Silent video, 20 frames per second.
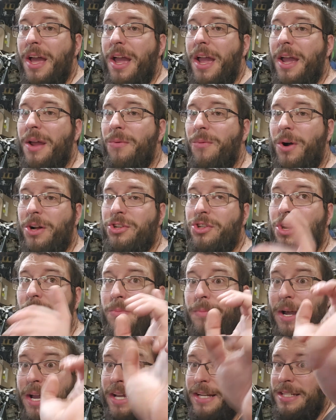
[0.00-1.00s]
and watch it
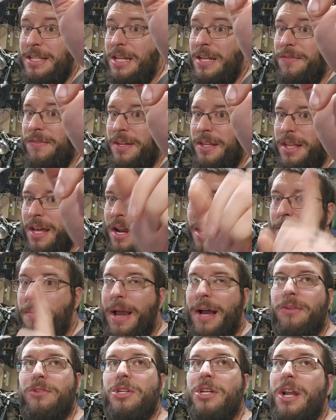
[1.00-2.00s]
on my TV that I
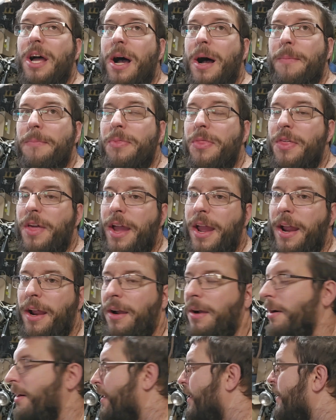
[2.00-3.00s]
mounted up
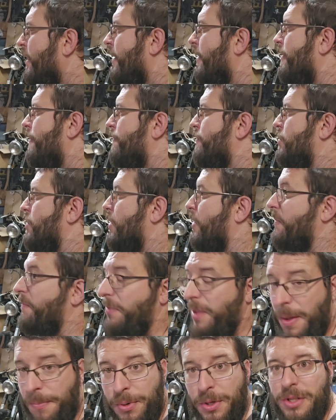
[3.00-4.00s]
there. So
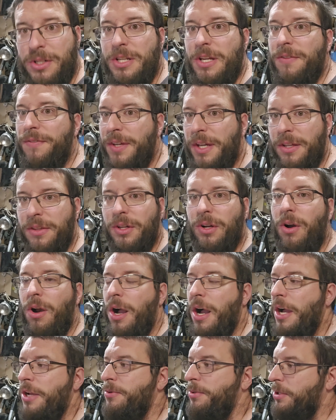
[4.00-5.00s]
I put a TV in the
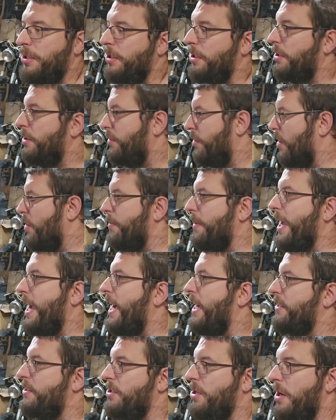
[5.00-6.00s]
garage with a
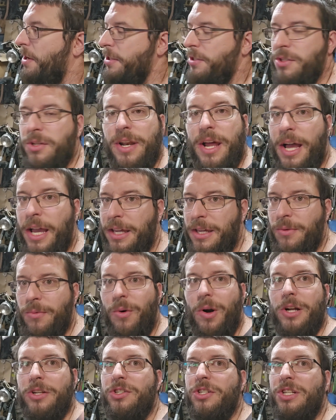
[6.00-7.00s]
Chromecast on it, so now I can
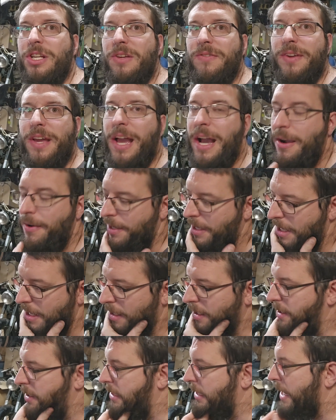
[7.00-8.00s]
watch TV out
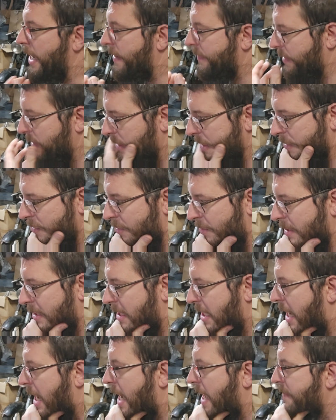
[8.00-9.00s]
here and enjoy
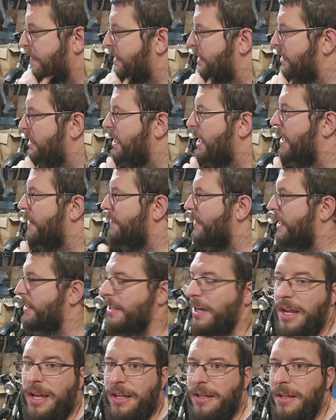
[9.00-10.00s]
time and stuff. Not
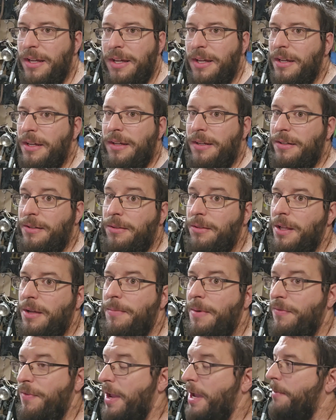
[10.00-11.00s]
that I don't
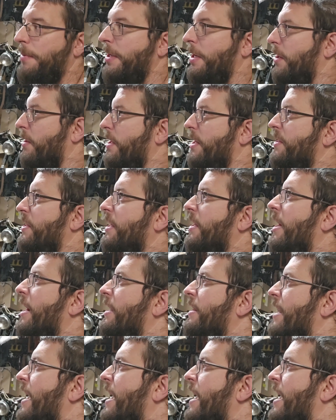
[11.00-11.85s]
love my family or anything like